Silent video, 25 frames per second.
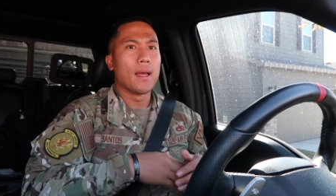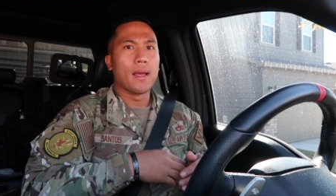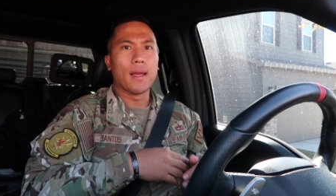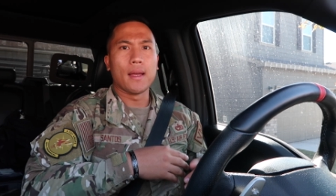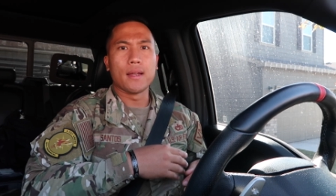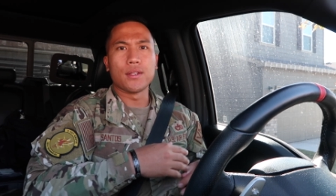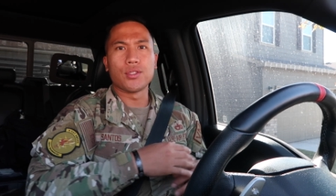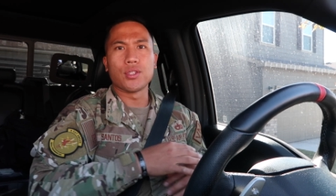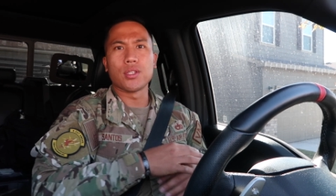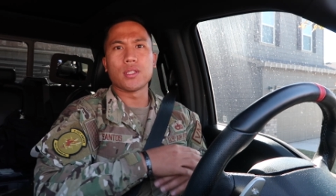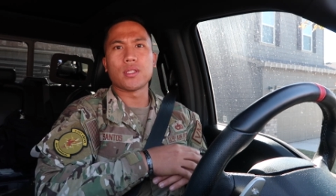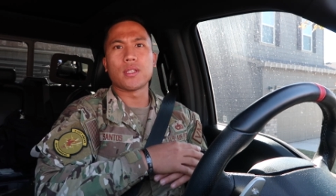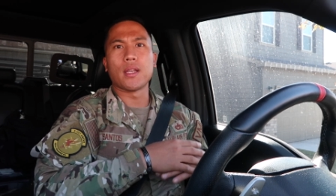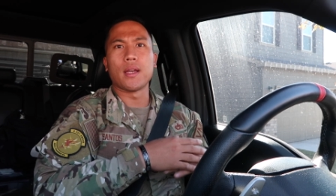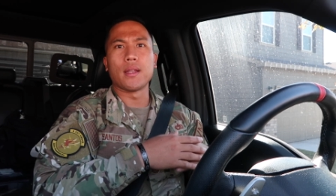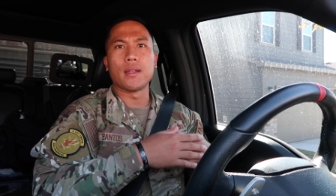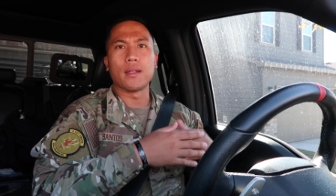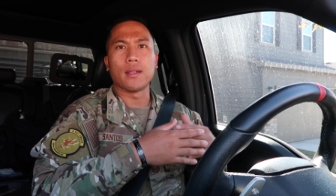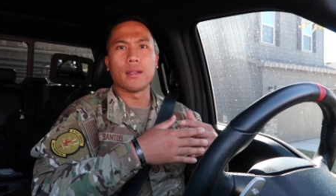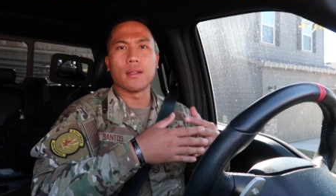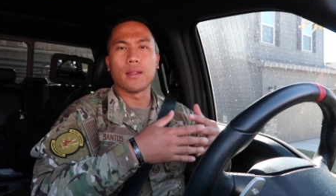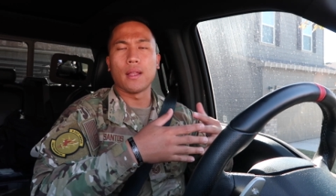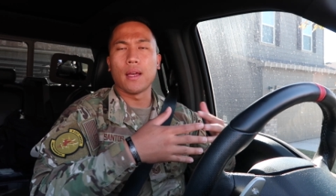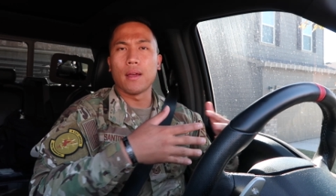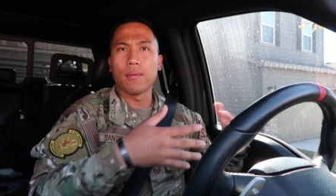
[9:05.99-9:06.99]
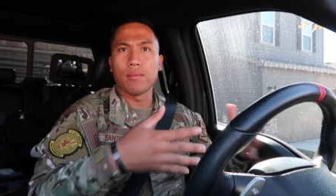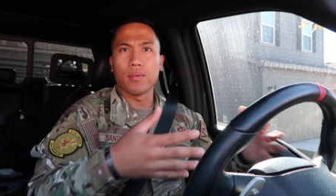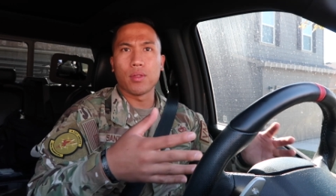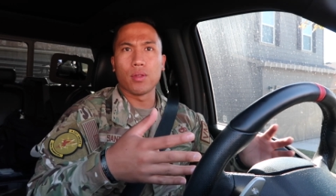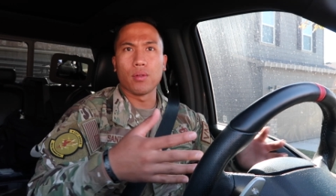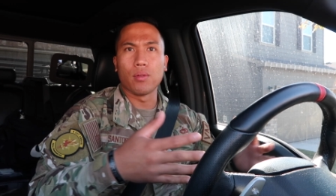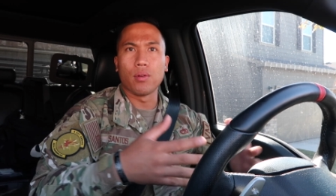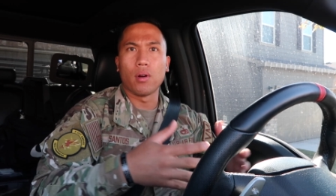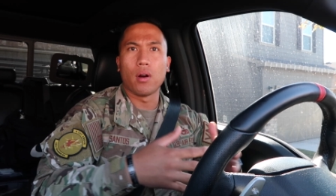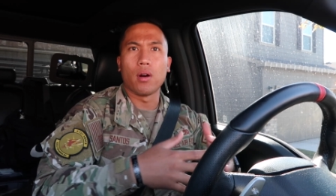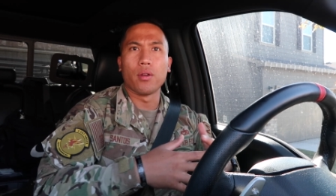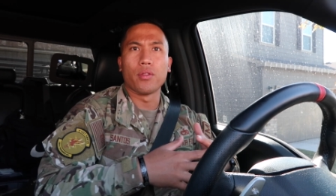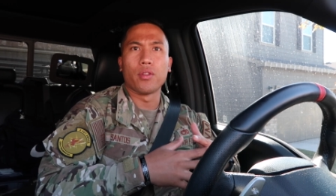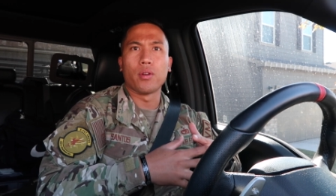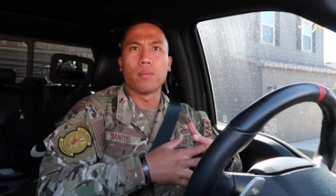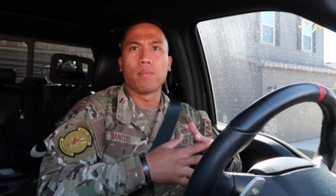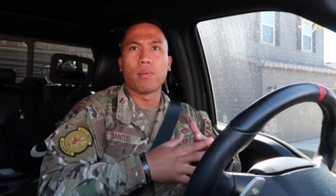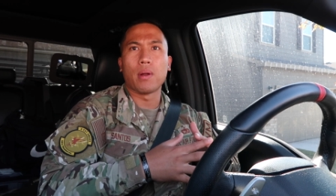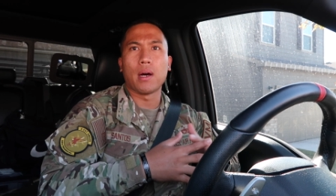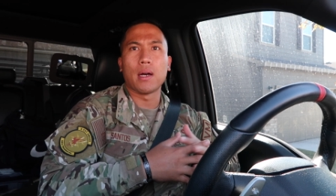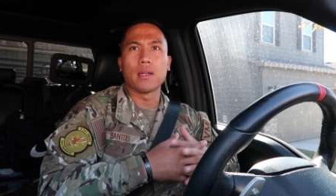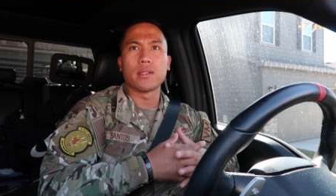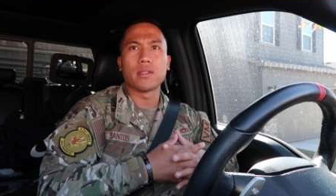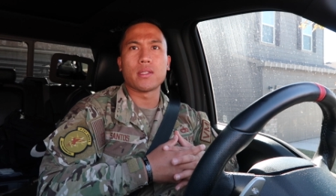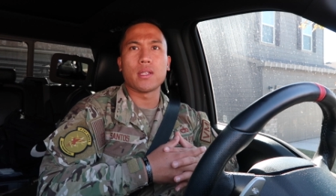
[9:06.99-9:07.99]
is just getting them through all their
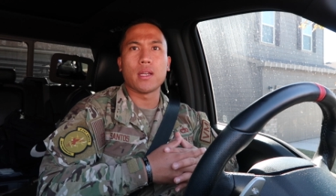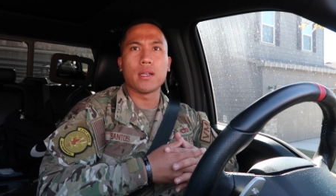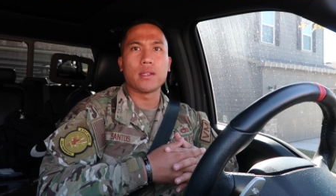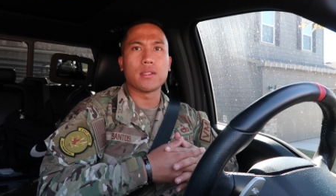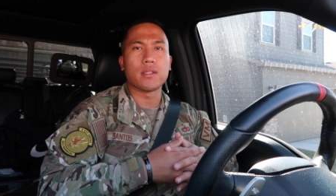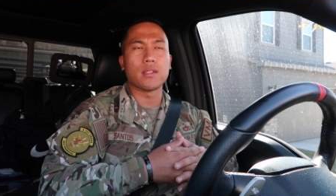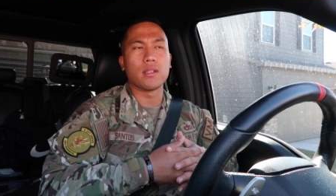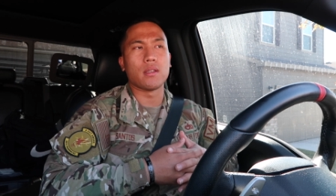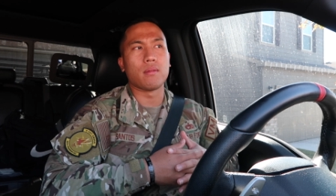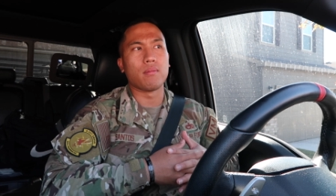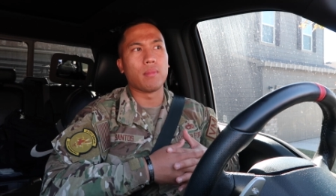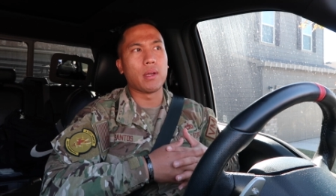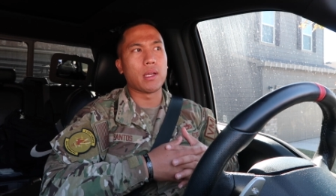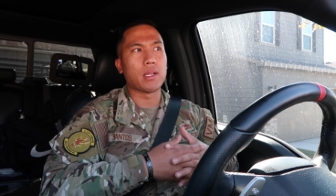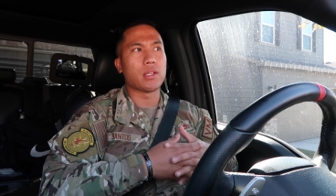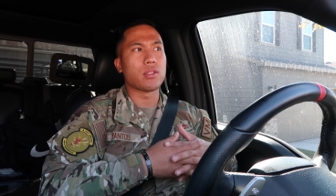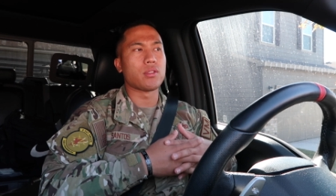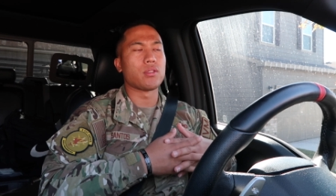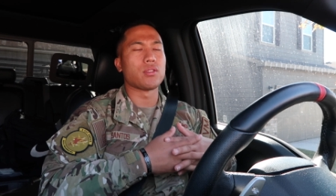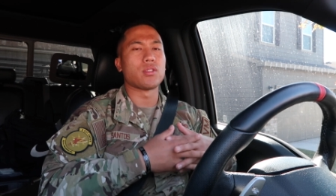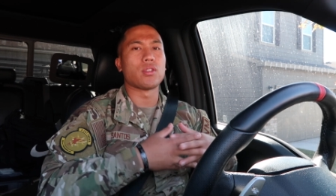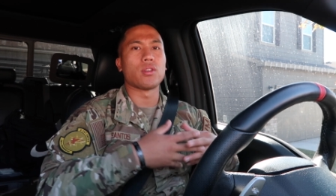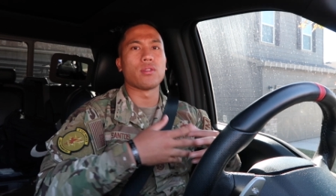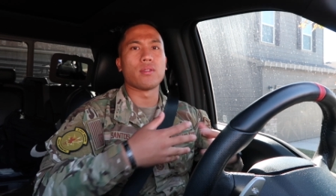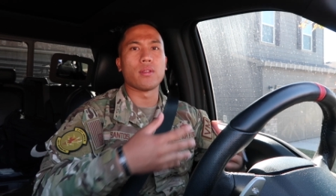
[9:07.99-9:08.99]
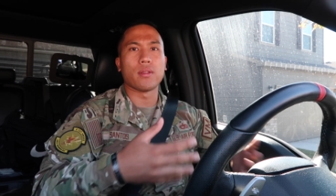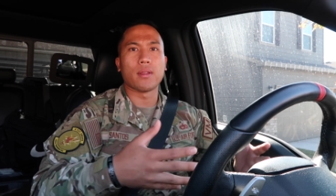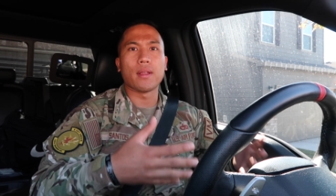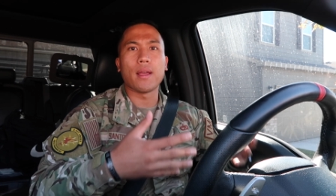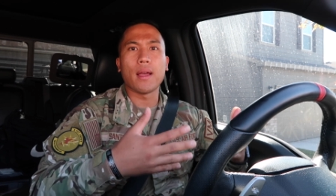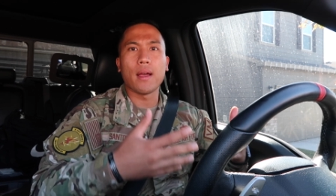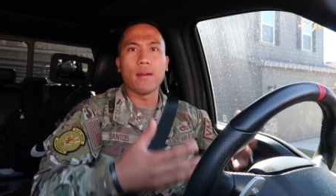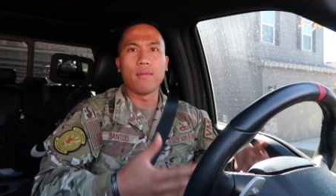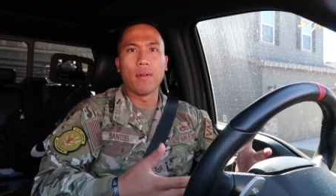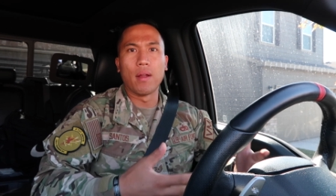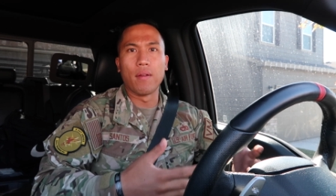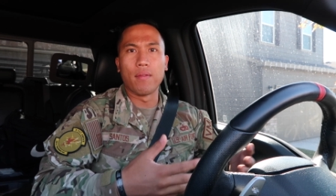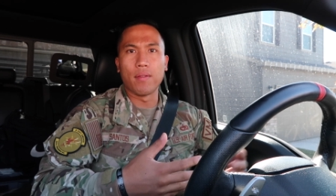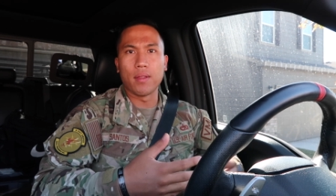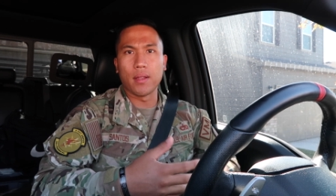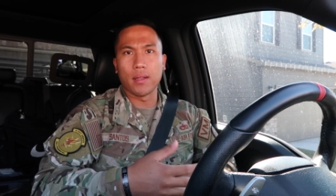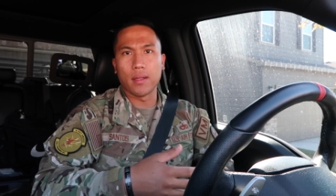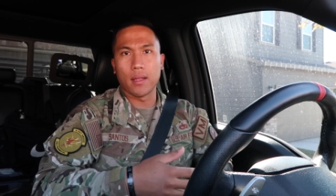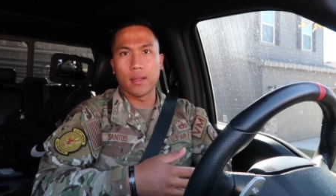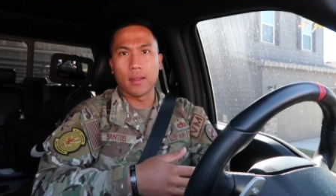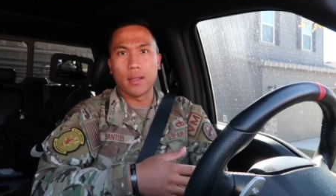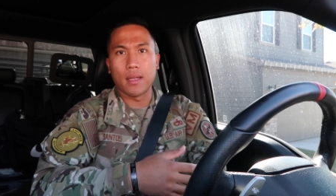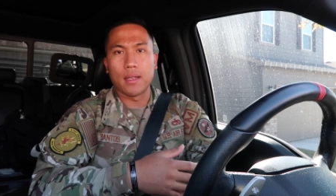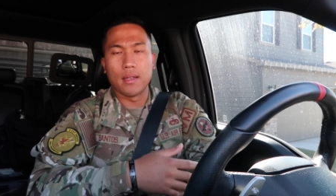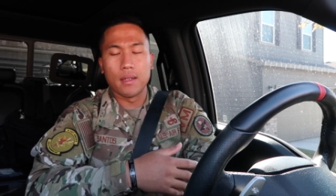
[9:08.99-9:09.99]
processing, making sure that they have everything
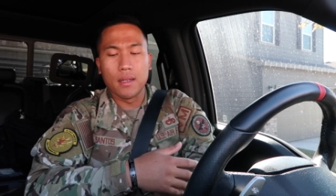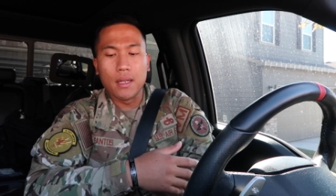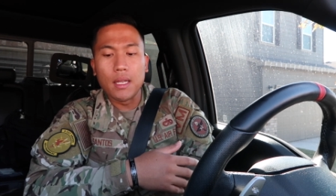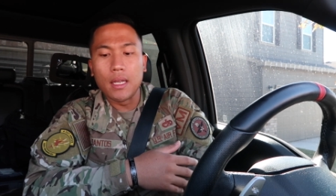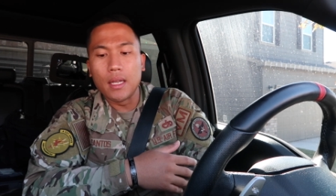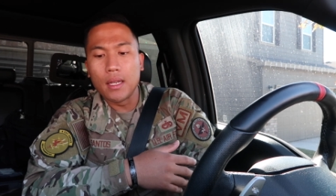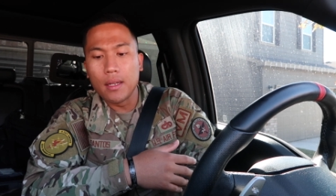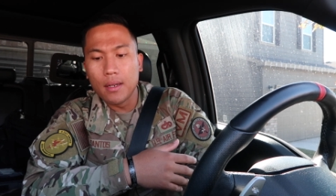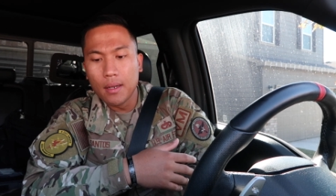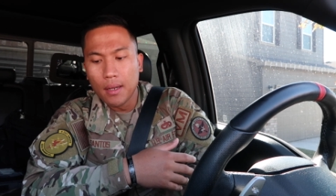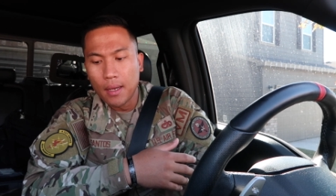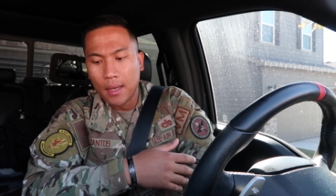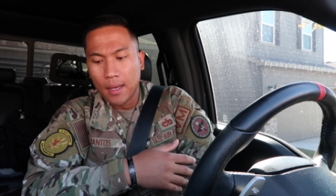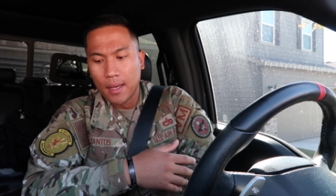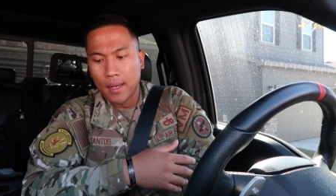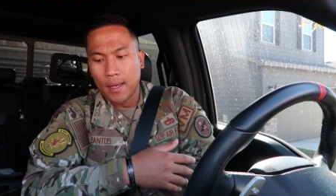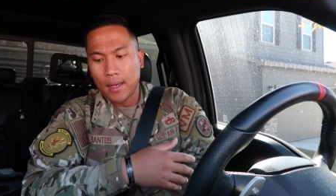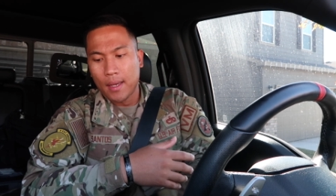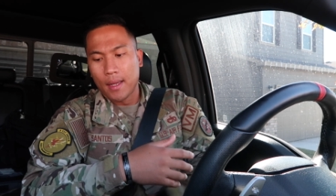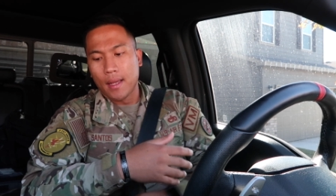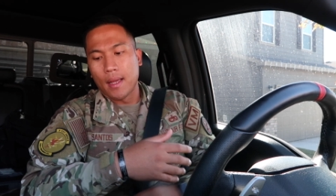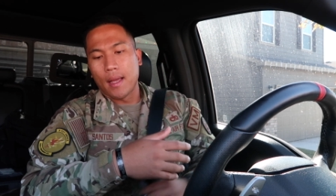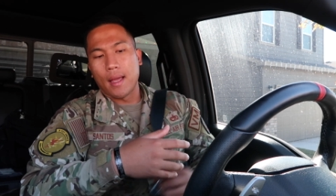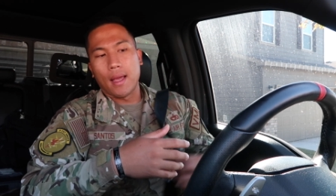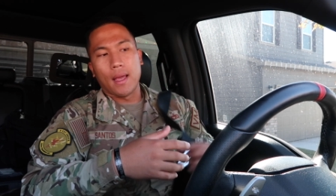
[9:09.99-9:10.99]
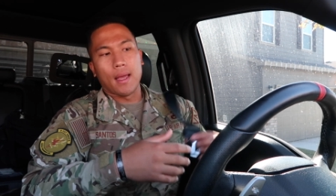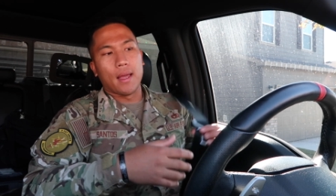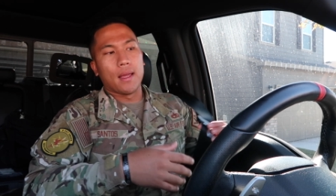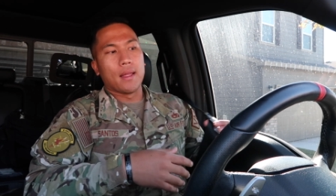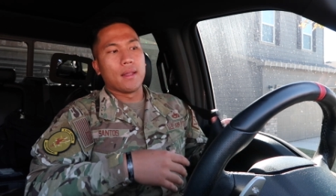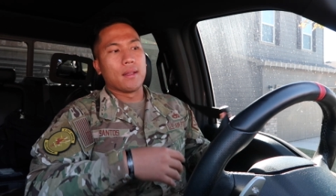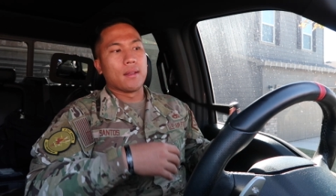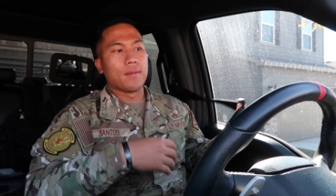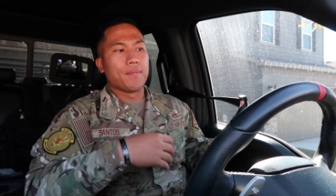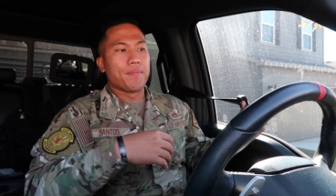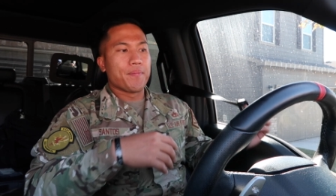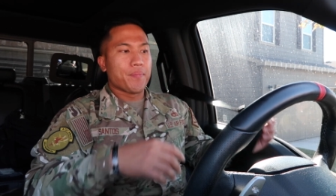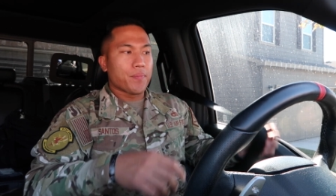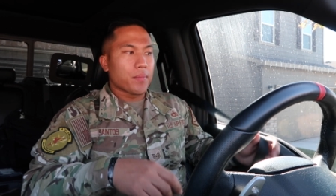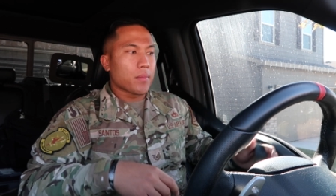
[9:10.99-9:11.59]
that they need. And